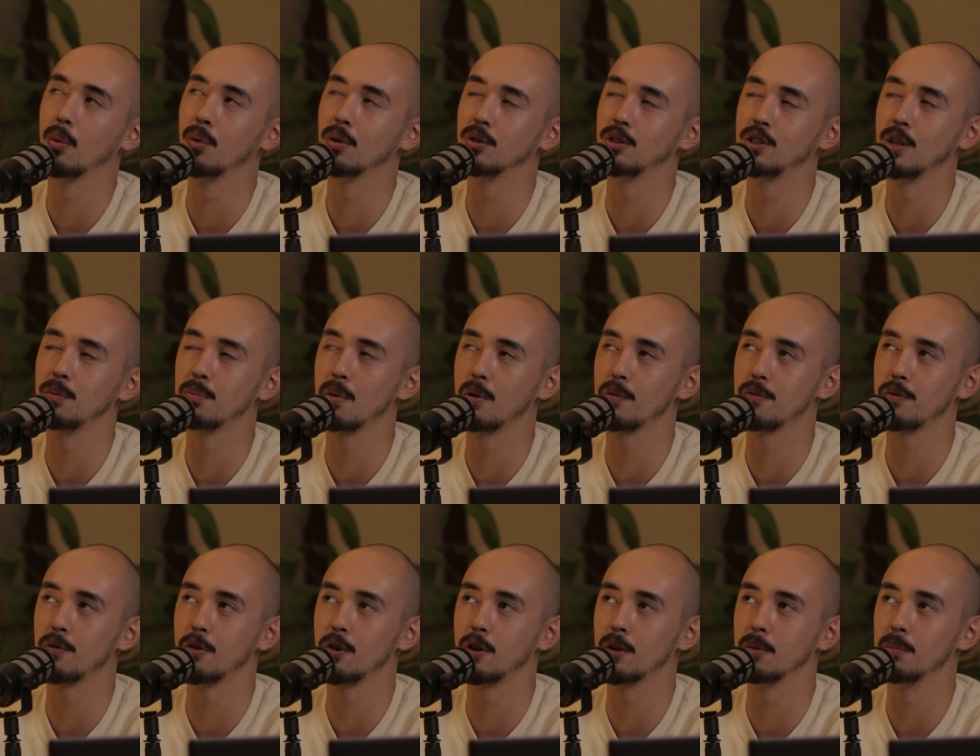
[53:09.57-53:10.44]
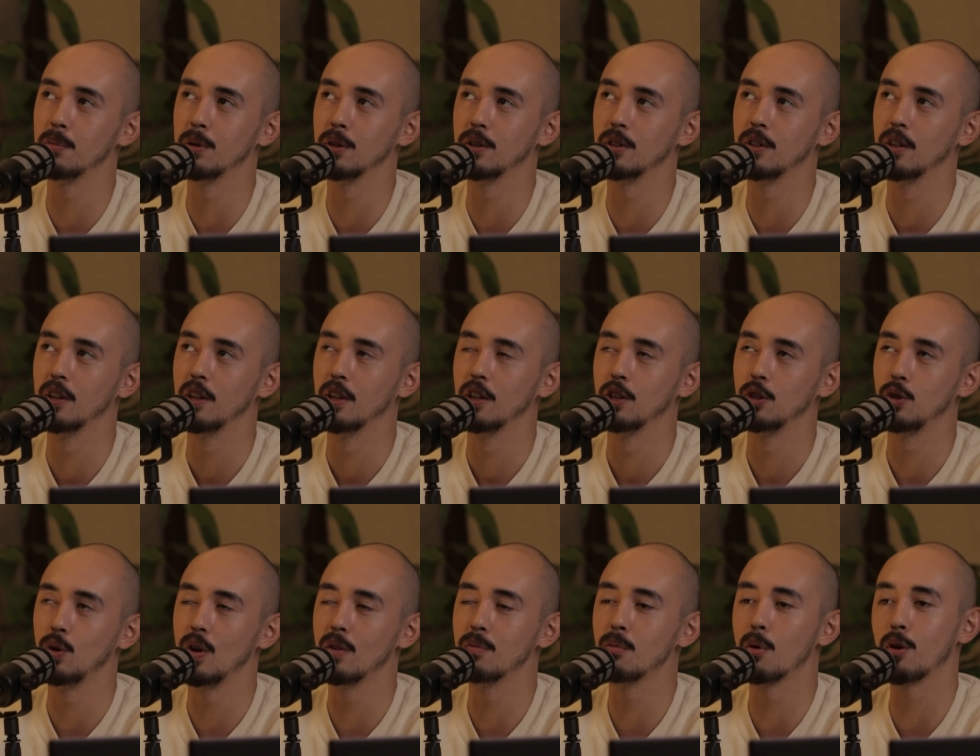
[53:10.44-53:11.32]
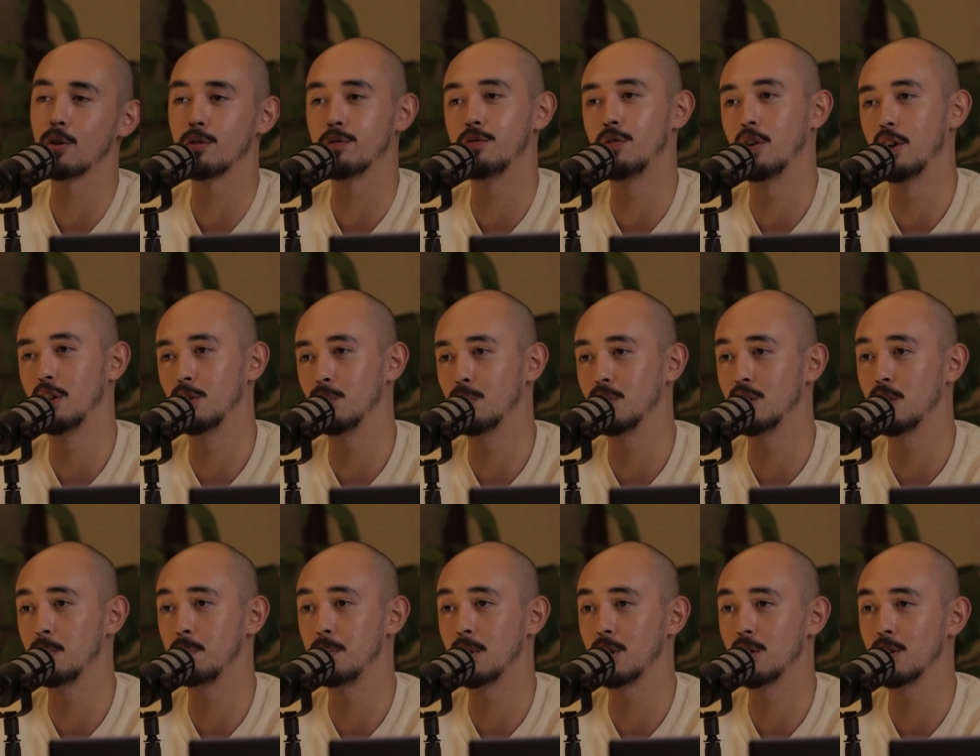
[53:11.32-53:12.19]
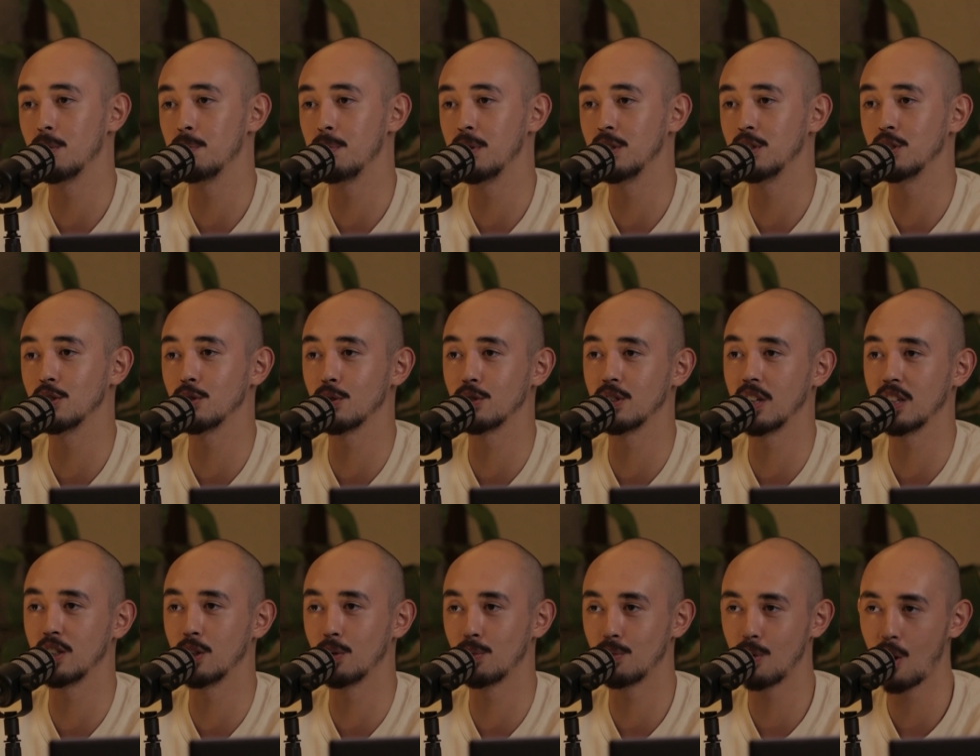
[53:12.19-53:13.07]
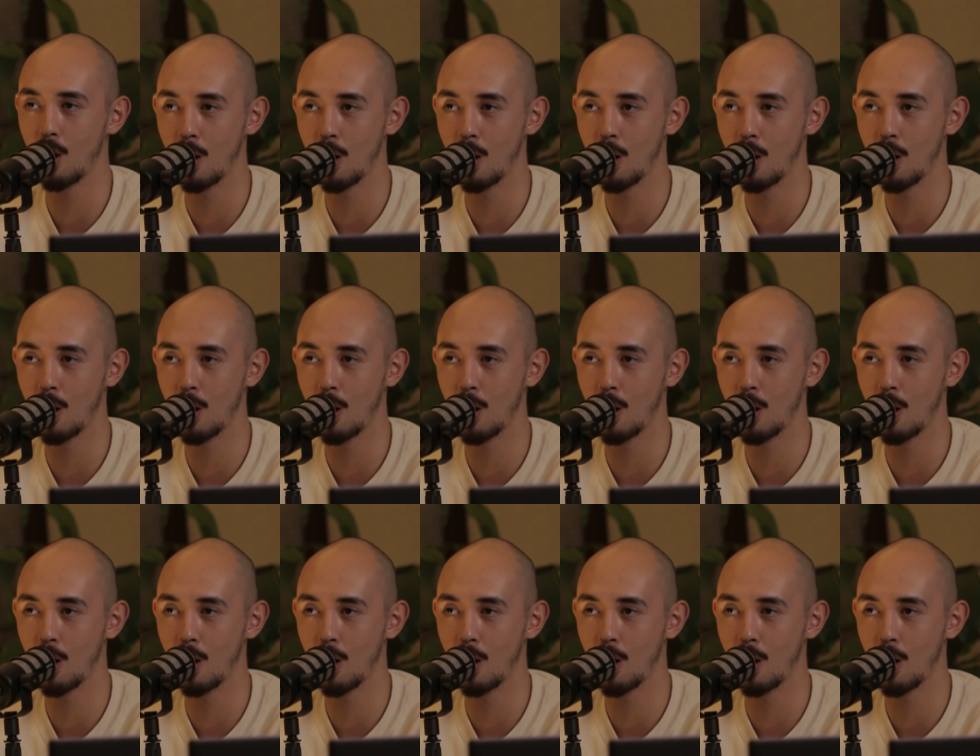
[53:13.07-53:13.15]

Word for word: I want to say preferred, but do you have more fun with the period pieces or like the